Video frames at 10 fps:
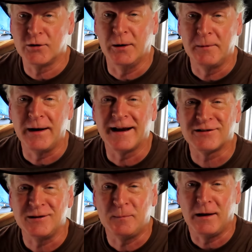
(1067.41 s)
I'm going to
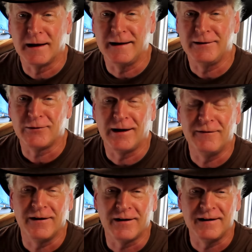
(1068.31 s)
actually plug it in so I
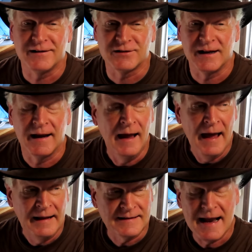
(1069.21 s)
have air conditioning.
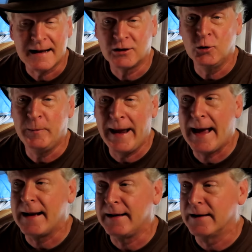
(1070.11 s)
It's not too
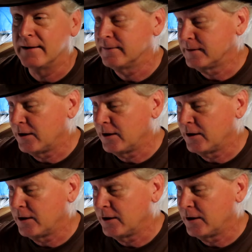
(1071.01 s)
bad in here.